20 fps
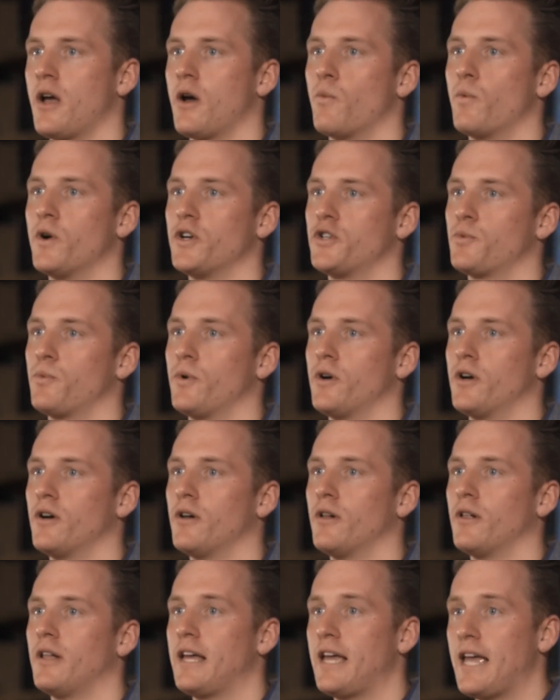which
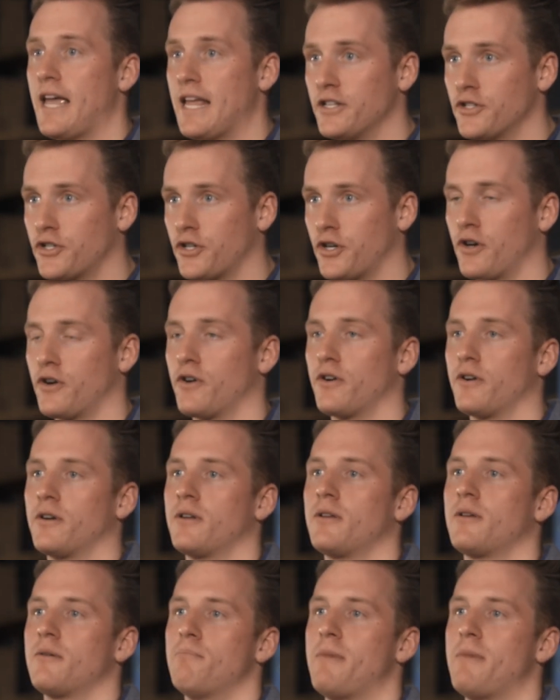will in turn